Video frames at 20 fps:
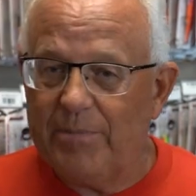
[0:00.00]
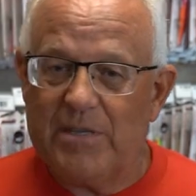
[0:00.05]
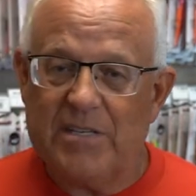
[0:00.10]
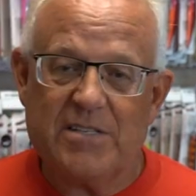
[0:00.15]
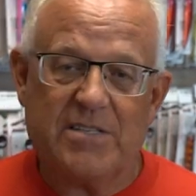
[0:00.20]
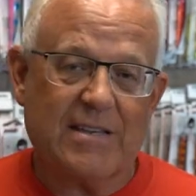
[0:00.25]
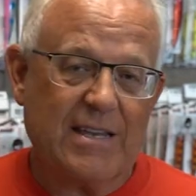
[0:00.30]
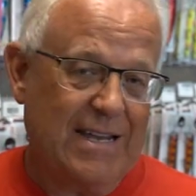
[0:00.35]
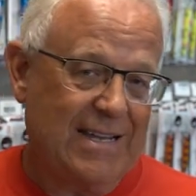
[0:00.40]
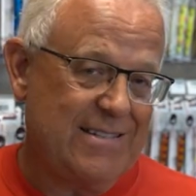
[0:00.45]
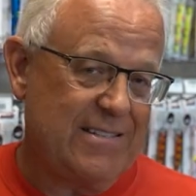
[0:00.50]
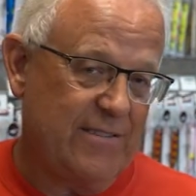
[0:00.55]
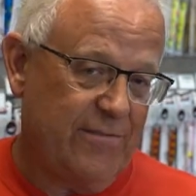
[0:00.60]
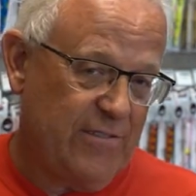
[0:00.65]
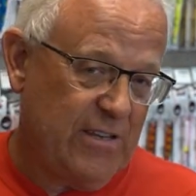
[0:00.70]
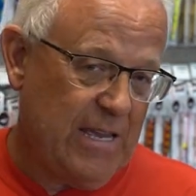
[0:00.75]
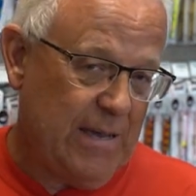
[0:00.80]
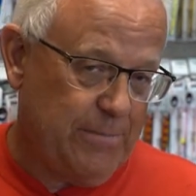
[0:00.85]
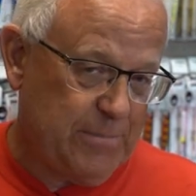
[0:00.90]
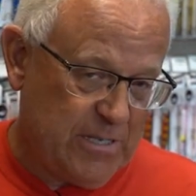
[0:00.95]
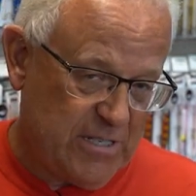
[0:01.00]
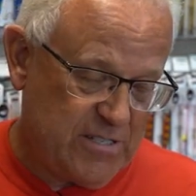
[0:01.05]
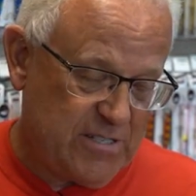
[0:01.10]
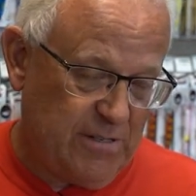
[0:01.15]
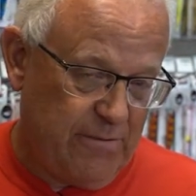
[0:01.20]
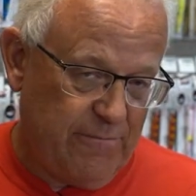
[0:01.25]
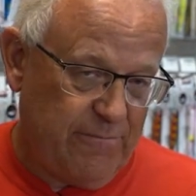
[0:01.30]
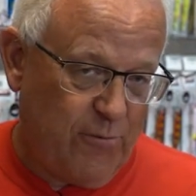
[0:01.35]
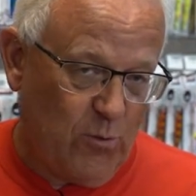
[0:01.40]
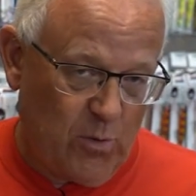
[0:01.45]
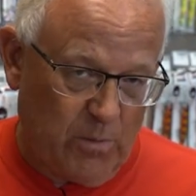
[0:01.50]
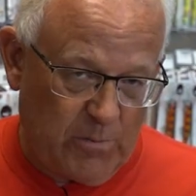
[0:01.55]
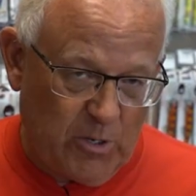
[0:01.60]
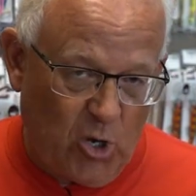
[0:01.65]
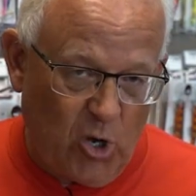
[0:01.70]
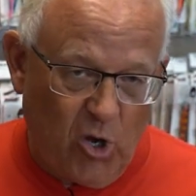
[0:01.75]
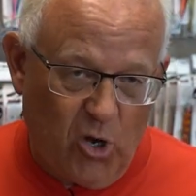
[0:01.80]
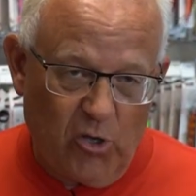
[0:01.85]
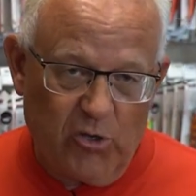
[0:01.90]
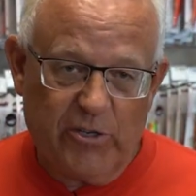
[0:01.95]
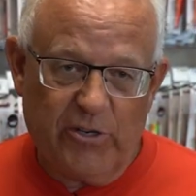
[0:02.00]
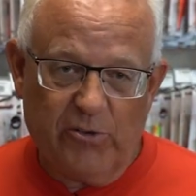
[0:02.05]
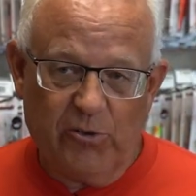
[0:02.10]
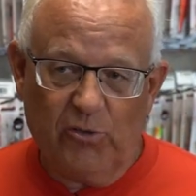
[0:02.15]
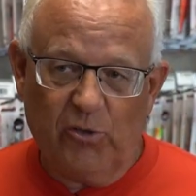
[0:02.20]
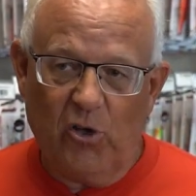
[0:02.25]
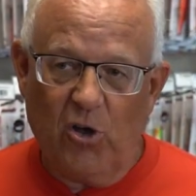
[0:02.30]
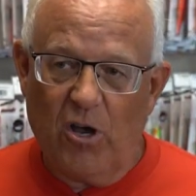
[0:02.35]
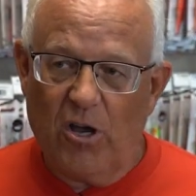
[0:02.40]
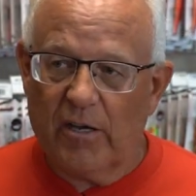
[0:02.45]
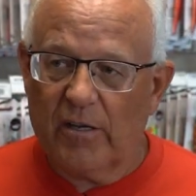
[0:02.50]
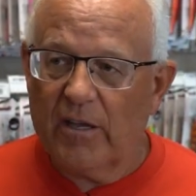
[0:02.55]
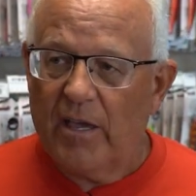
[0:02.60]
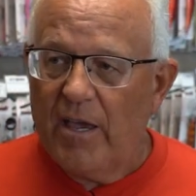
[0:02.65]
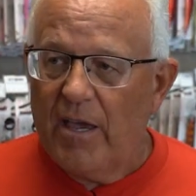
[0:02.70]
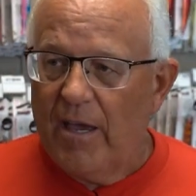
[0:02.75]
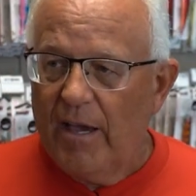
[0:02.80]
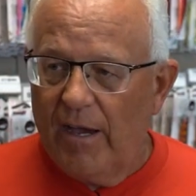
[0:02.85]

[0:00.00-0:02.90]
These guys have kept us informed all year long.